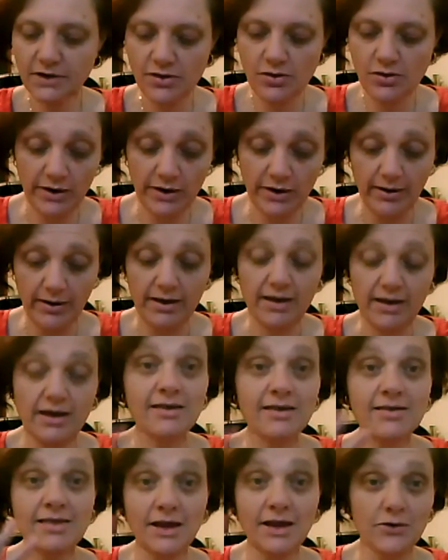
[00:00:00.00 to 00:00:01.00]
So anyway,
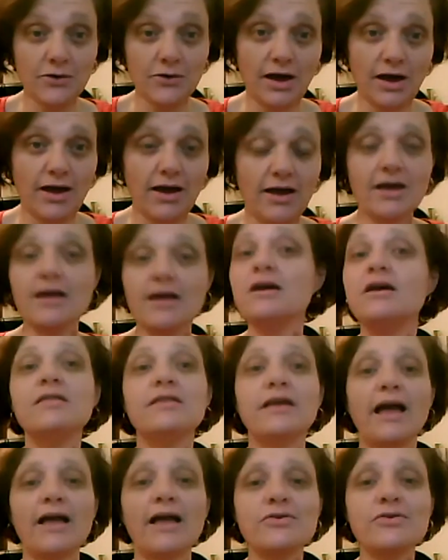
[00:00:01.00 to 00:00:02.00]
is that okay?
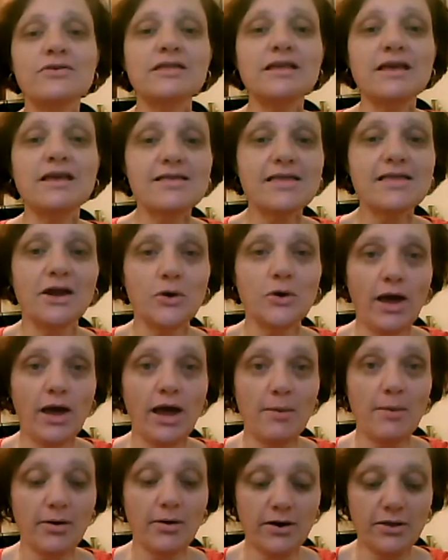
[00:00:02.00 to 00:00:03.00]
The answer to the is that
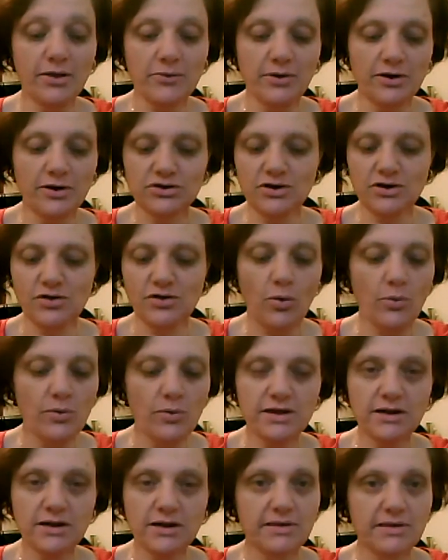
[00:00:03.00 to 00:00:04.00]
okay part of the question is
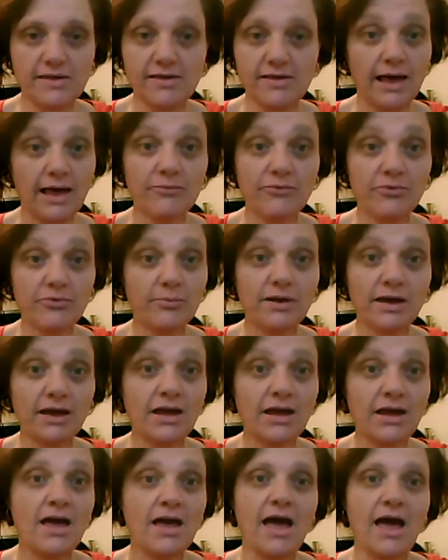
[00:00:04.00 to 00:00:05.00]
always going to be the same for
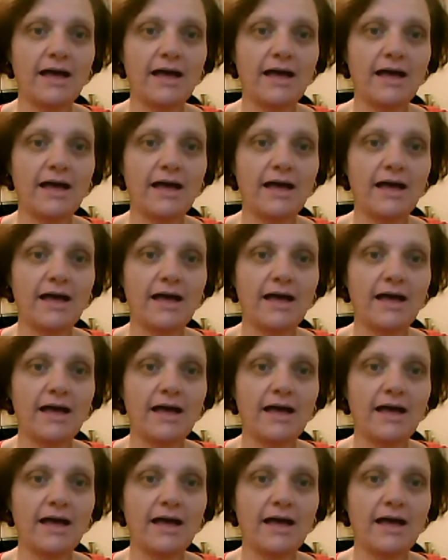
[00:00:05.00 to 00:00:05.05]
me.